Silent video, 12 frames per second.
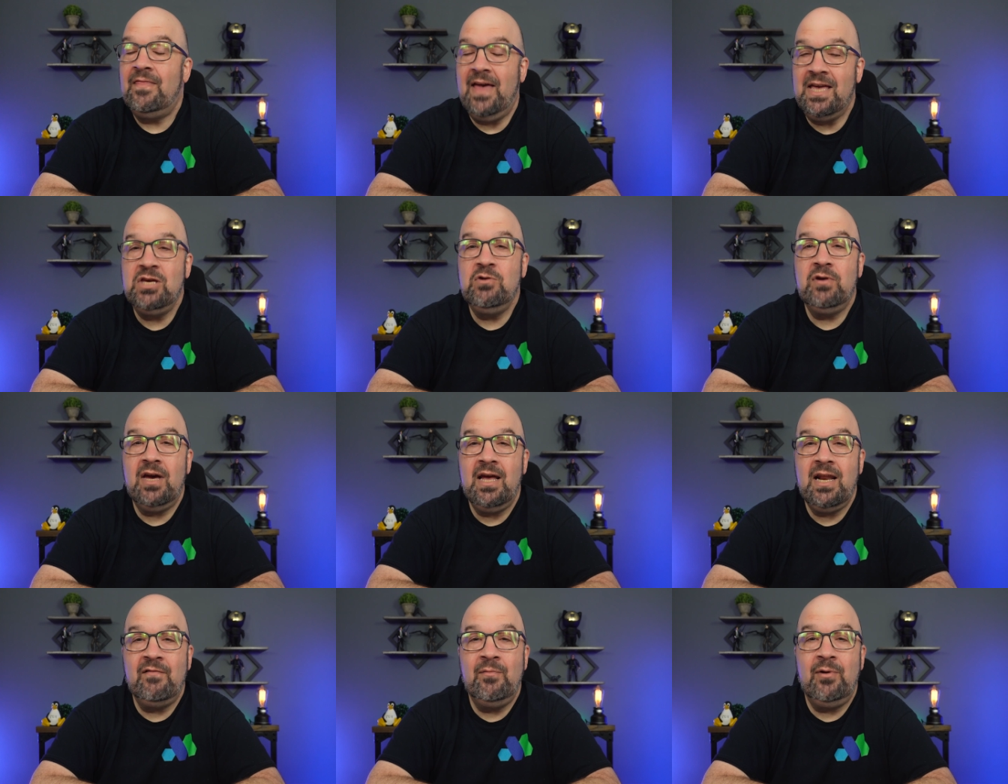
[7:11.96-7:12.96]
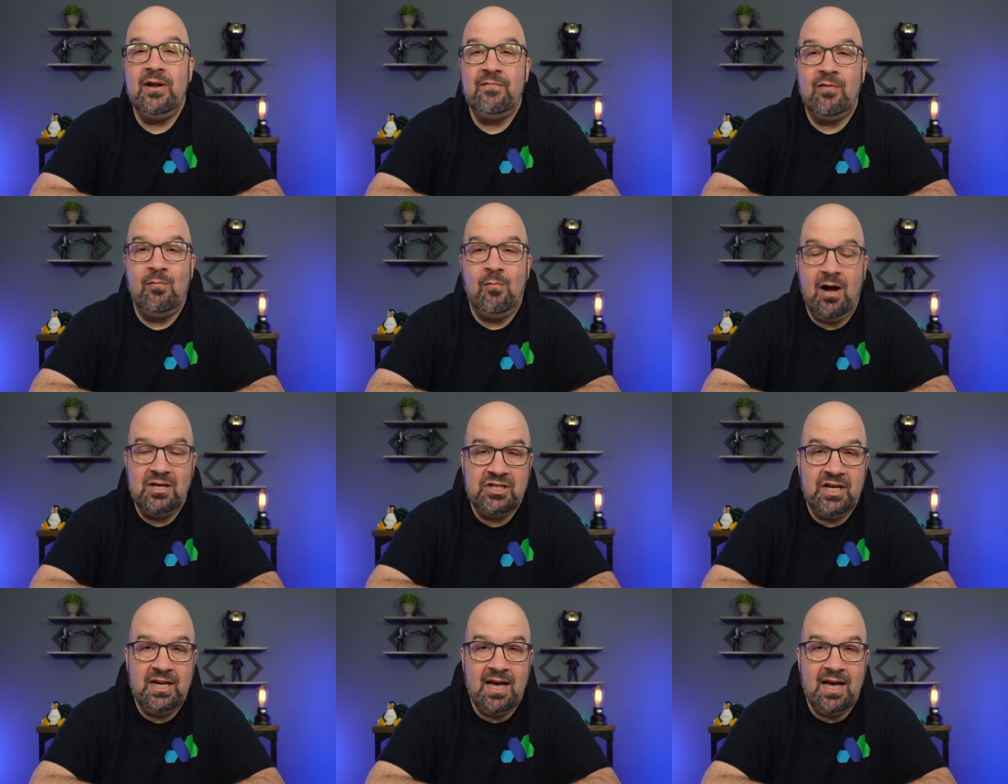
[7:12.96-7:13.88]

Thank you again, everybody, for watching.